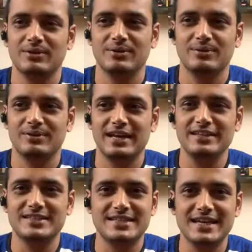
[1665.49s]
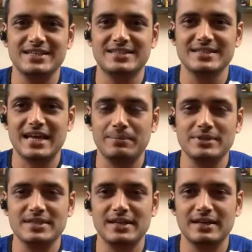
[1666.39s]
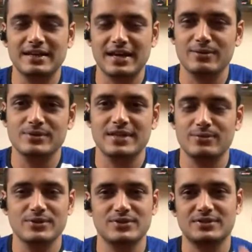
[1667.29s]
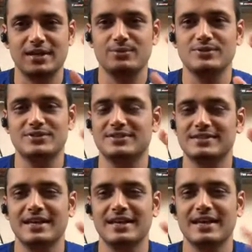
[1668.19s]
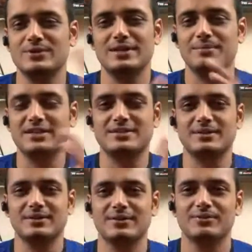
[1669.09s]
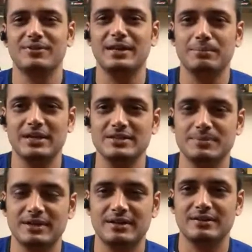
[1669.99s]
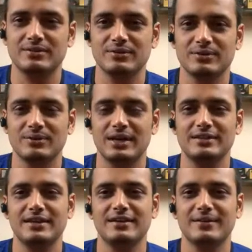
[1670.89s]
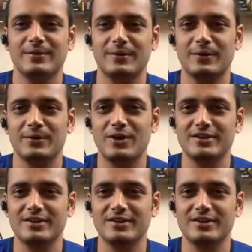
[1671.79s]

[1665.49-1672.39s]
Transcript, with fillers: uh, ninth stage this happens and i was i was i was i was in a mixed uh, feeling place but uh, i think uh,